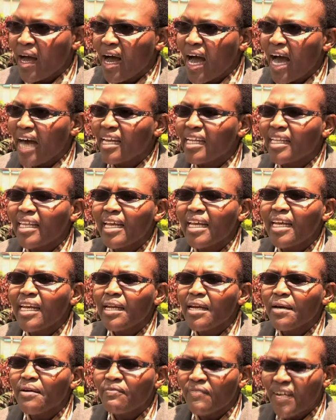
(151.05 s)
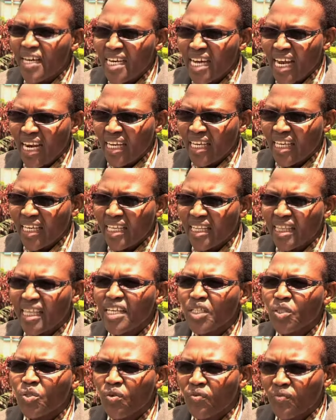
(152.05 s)
And then finally, the
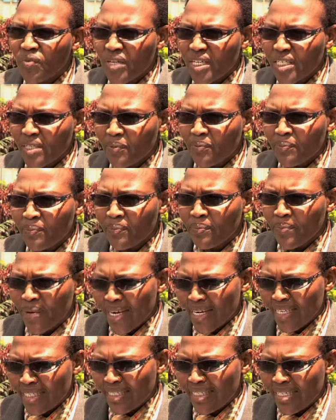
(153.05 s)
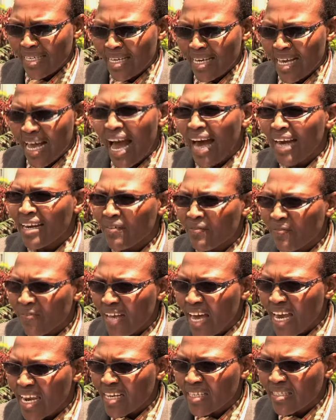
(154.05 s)
issue of transparency and
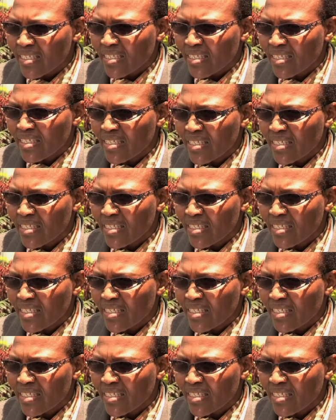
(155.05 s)
fairness.